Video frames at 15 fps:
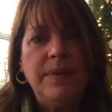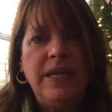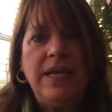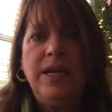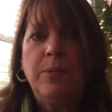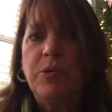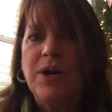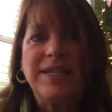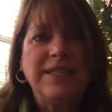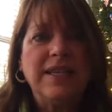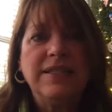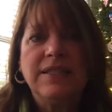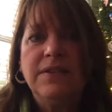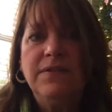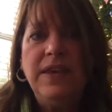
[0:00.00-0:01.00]
been in a
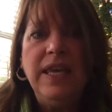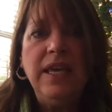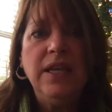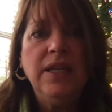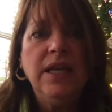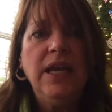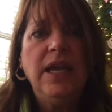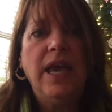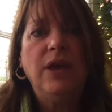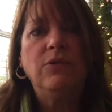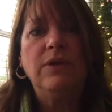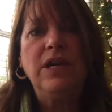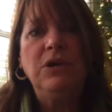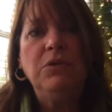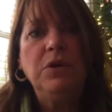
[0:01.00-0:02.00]
process of healing and
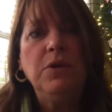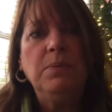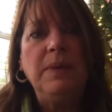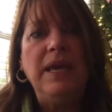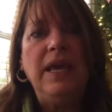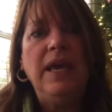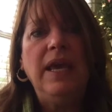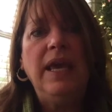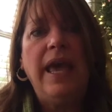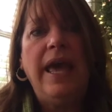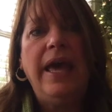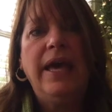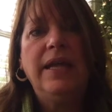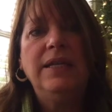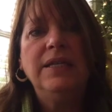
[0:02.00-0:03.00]
regrouping
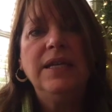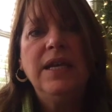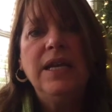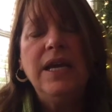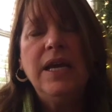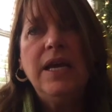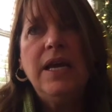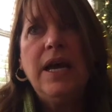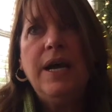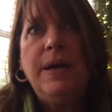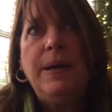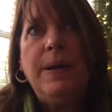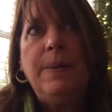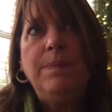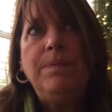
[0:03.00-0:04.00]
and
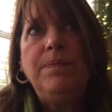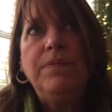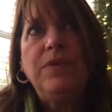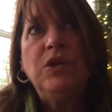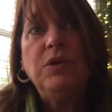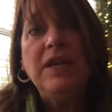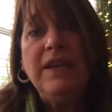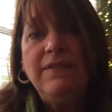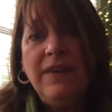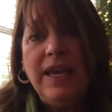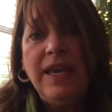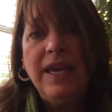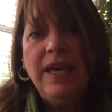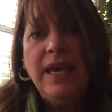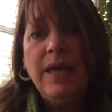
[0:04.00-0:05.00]

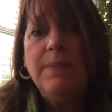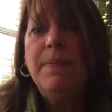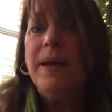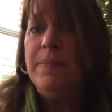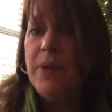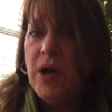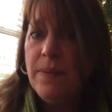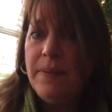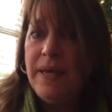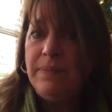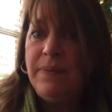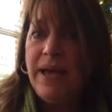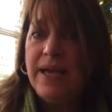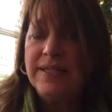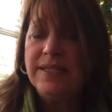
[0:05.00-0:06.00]
grieving. My mom
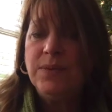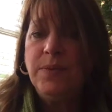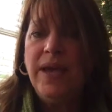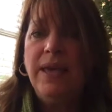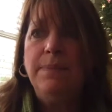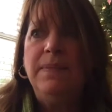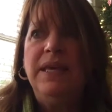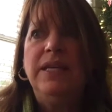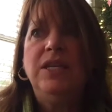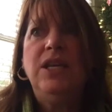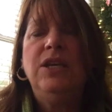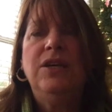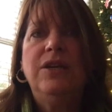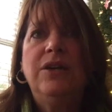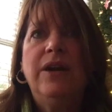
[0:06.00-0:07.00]
had passed away
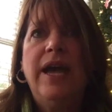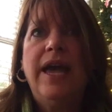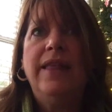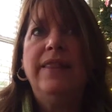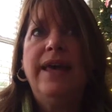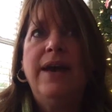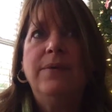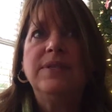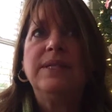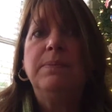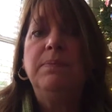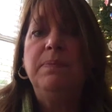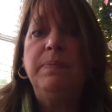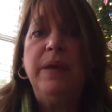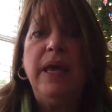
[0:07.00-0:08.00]
mid-year, and that was a
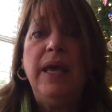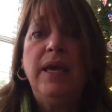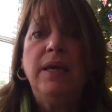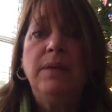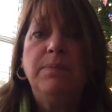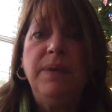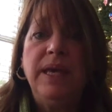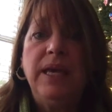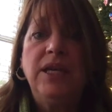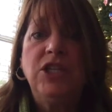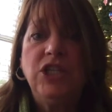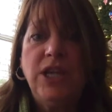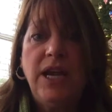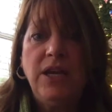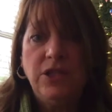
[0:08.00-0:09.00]
big, big
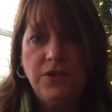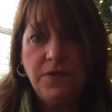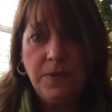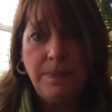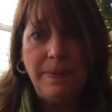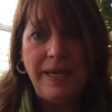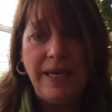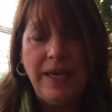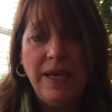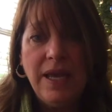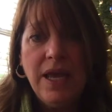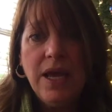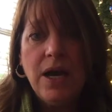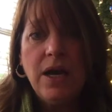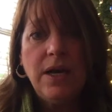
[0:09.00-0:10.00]
change for me
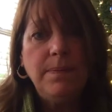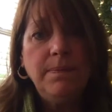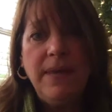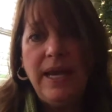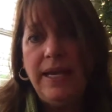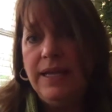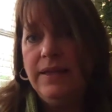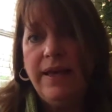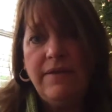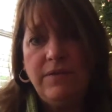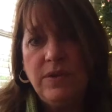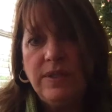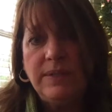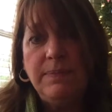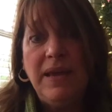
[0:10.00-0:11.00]
on many
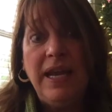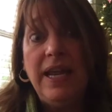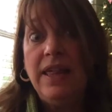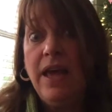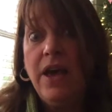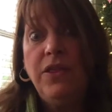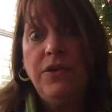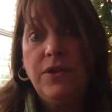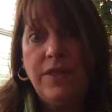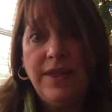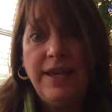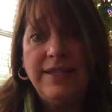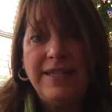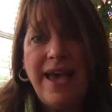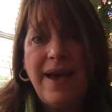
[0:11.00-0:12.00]
levels. Many other
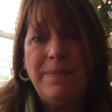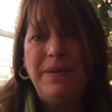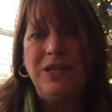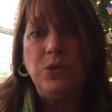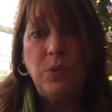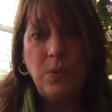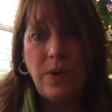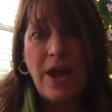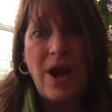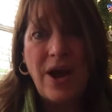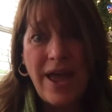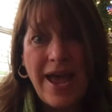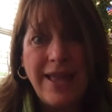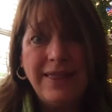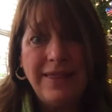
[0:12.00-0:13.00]
things happened
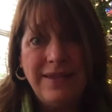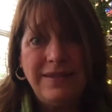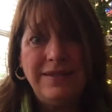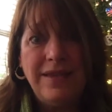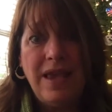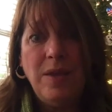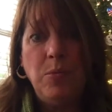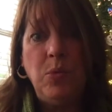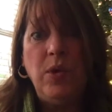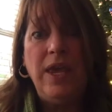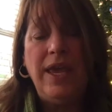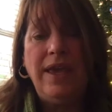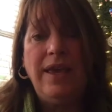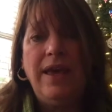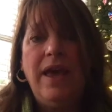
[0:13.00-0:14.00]
at the same
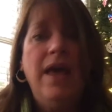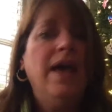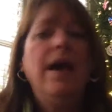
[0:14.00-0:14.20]
week